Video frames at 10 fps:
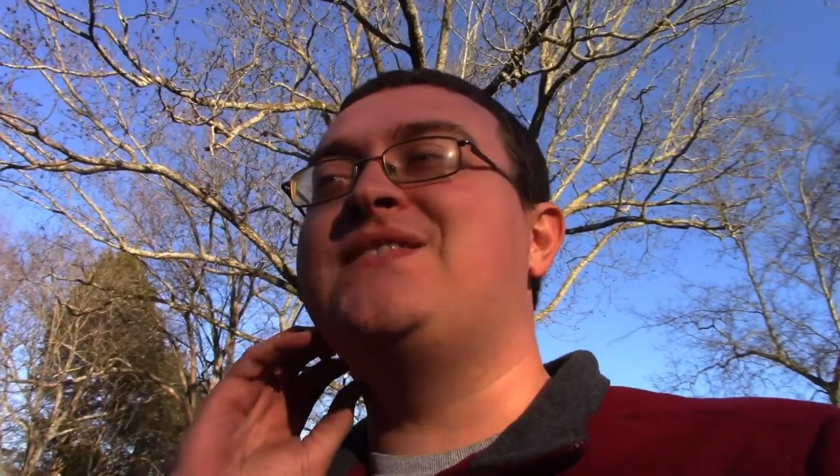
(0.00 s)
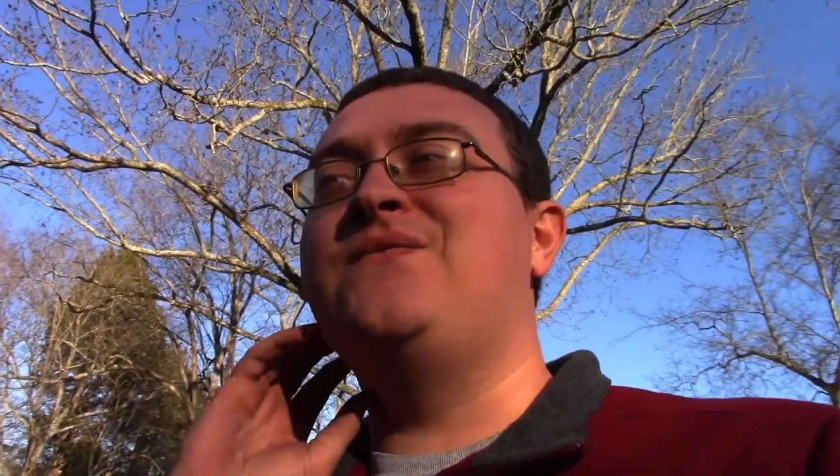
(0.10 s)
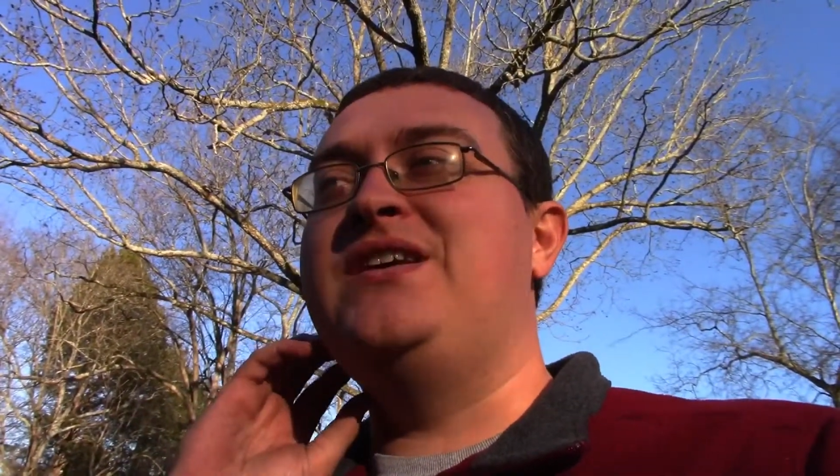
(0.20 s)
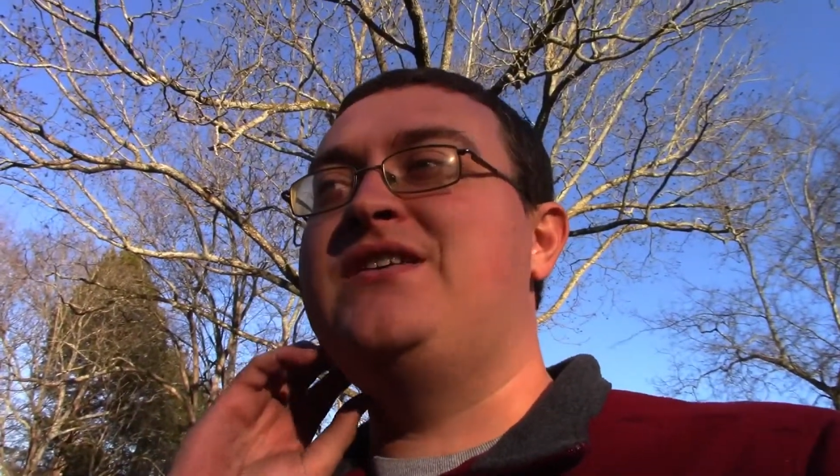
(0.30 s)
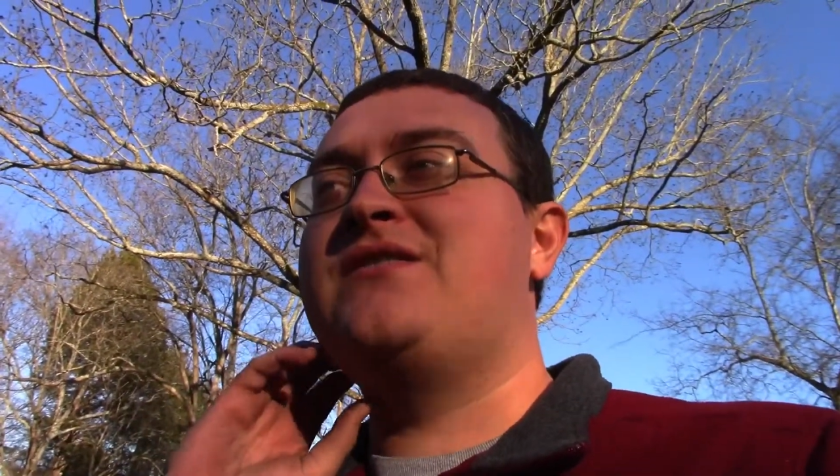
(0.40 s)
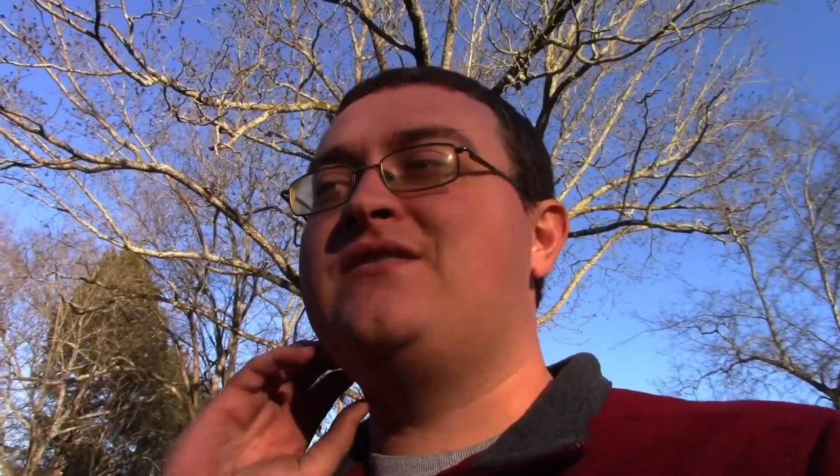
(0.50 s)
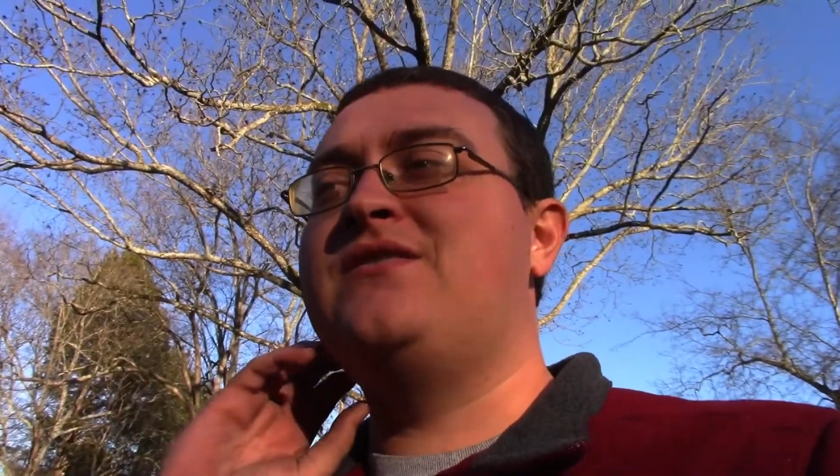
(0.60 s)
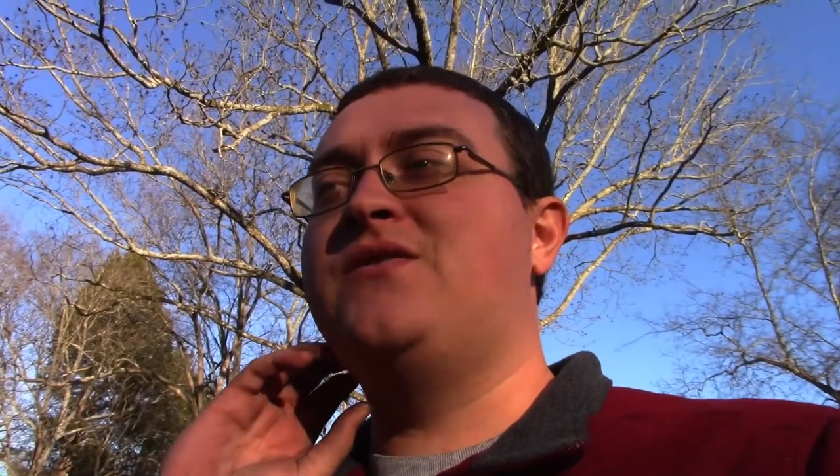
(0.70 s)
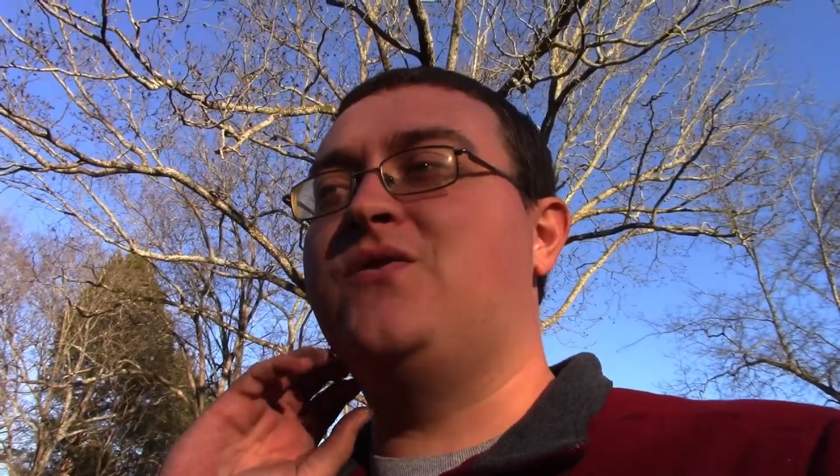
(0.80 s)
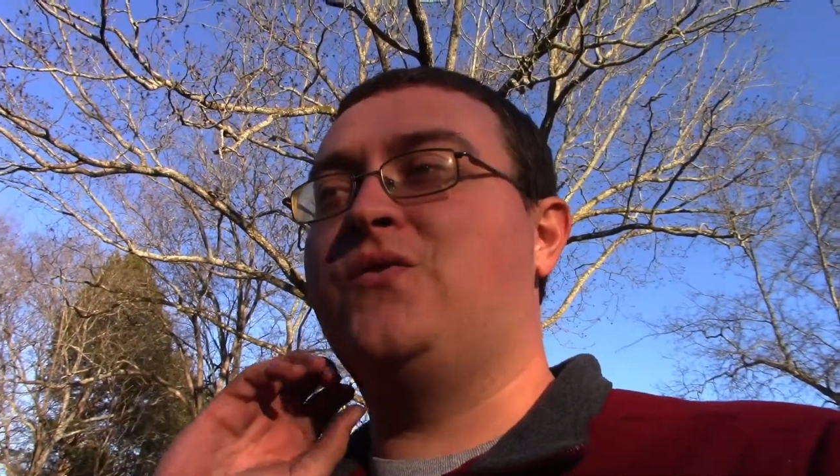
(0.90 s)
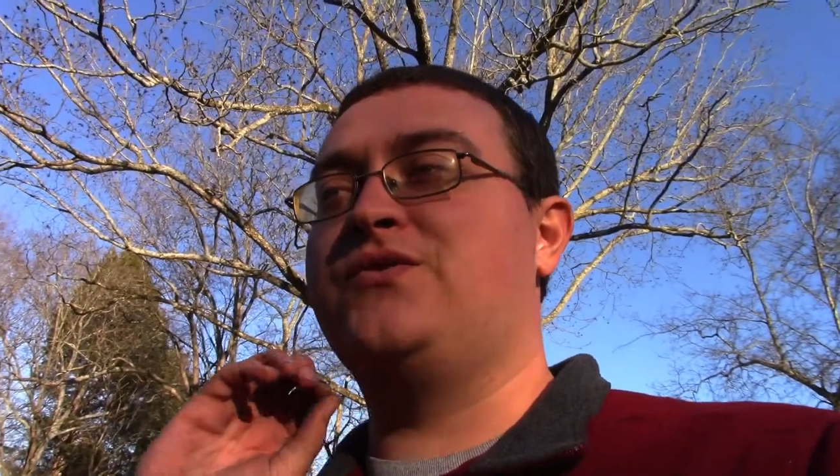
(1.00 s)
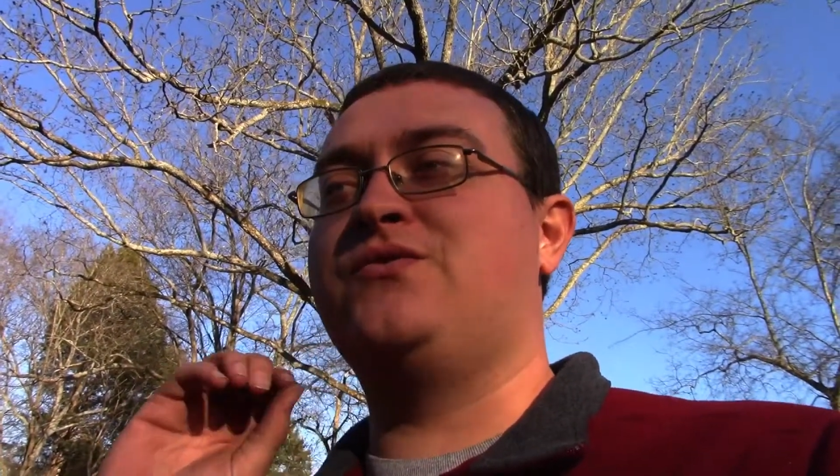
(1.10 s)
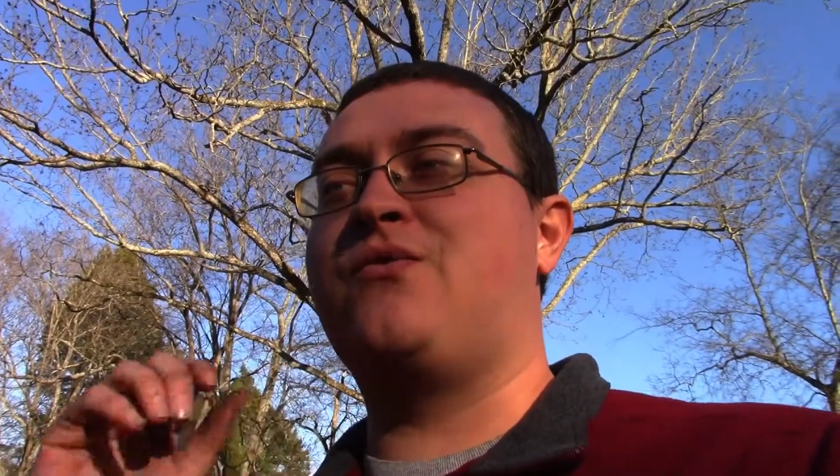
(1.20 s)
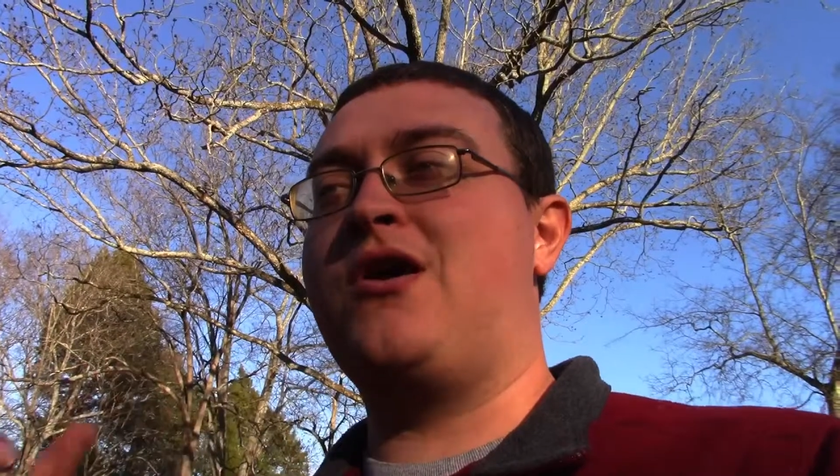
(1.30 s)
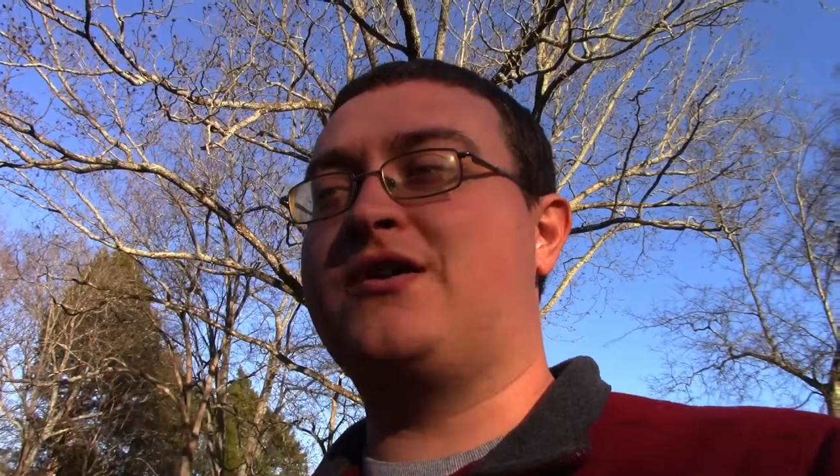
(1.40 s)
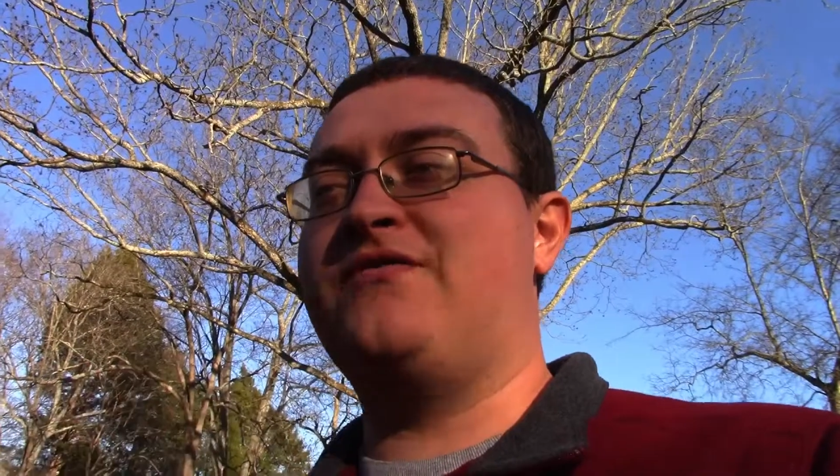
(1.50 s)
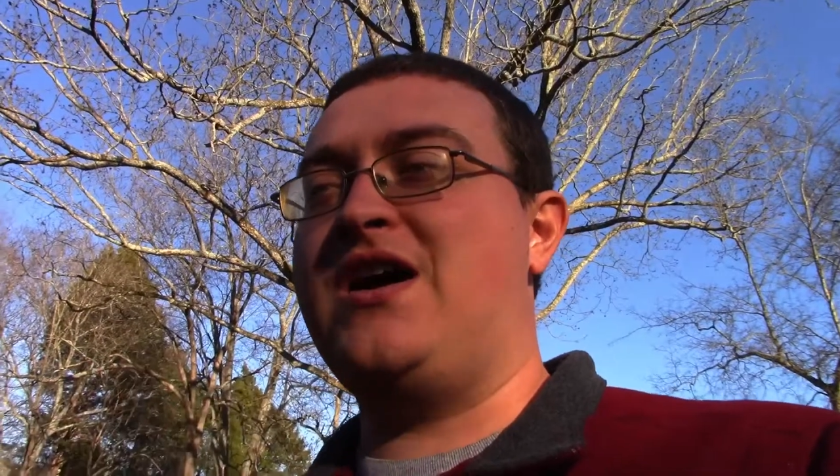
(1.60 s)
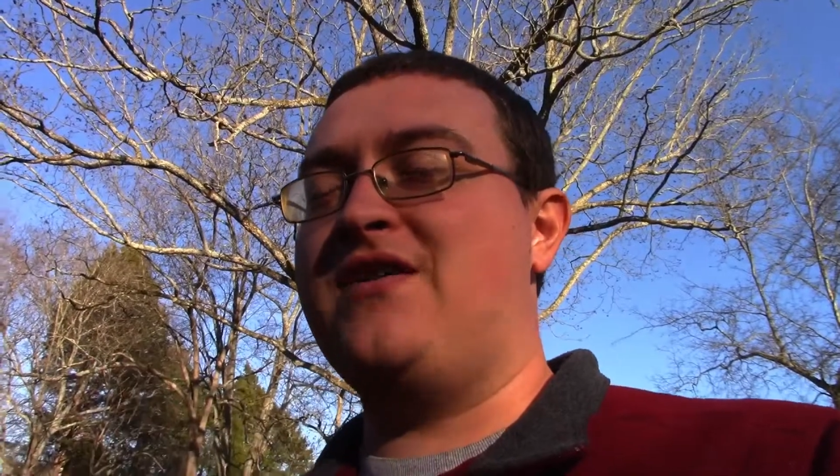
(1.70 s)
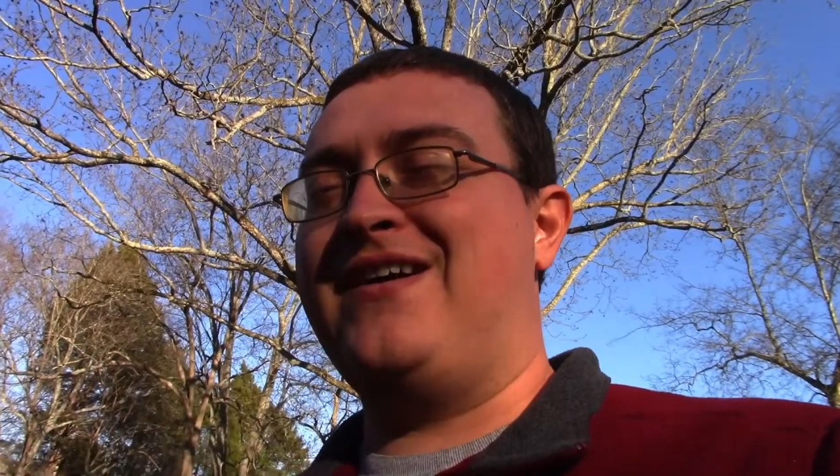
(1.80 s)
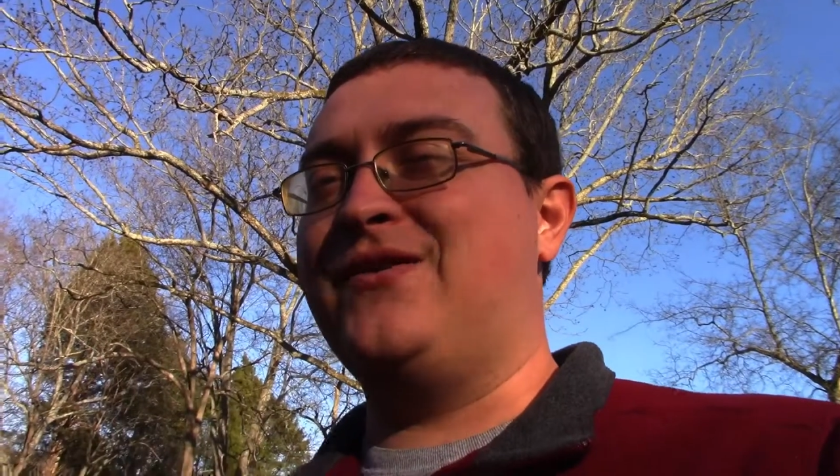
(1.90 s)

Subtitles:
severe, or just rocker valve.